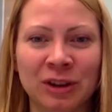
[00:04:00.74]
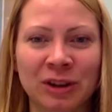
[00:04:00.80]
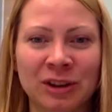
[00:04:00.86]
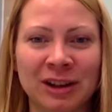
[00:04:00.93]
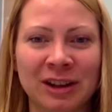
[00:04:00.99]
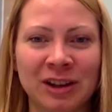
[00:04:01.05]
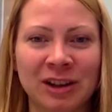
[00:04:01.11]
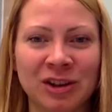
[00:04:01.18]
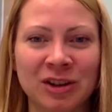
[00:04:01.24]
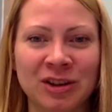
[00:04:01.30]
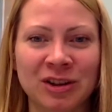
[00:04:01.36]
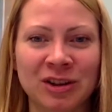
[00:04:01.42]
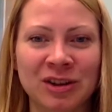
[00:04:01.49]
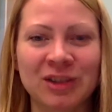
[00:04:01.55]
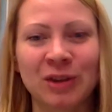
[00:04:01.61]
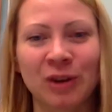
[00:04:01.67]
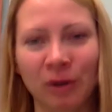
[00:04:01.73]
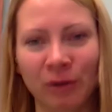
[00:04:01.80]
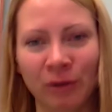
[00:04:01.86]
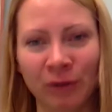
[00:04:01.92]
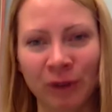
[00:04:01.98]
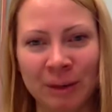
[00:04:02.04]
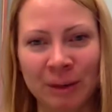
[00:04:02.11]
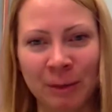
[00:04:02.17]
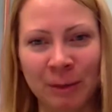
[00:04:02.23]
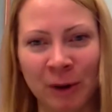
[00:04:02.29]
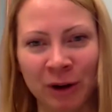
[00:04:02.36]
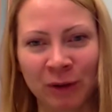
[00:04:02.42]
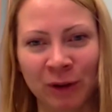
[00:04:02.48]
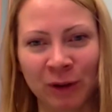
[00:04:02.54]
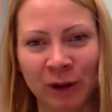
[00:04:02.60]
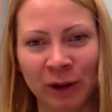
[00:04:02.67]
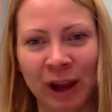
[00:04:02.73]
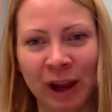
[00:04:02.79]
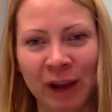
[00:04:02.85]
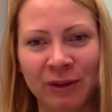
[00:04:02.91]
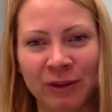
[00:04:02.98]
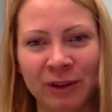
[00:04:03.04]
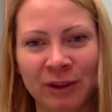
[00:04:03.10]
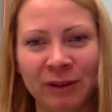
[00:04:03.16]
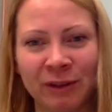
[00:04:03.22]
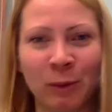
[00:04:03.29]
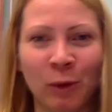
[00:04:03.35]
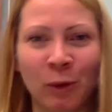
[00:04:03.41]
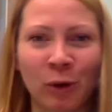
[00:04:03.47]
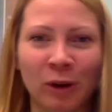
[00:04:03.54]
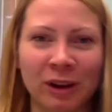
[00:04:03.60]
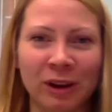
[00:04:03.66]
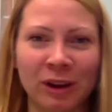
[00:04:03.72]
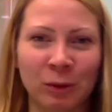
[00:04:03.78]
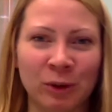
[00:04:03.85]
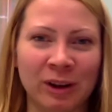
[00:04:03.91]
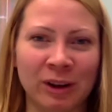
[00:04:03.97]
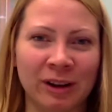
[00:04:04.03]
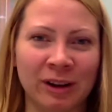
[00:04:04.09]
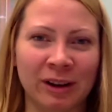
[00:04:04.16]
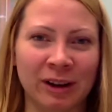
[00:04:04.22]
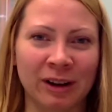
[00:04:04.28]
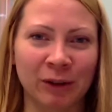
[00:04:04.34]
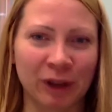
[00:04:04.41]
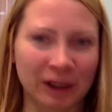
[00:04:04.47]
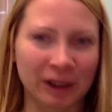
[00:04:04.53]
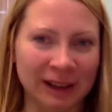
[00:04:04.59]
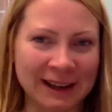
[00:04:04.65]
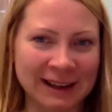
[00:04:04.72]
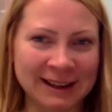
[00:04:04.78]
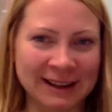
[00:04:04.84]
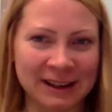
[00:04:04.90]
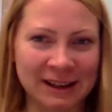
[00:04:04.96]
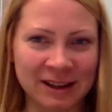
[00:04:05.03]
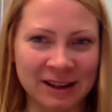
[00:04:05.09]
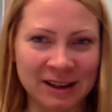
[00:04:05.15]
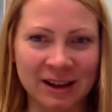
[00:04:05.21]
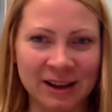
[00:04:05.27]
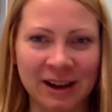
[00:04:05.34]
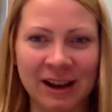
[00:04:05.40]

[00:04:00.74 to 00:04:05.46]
intelligence is already part of our life, even more than we realize it.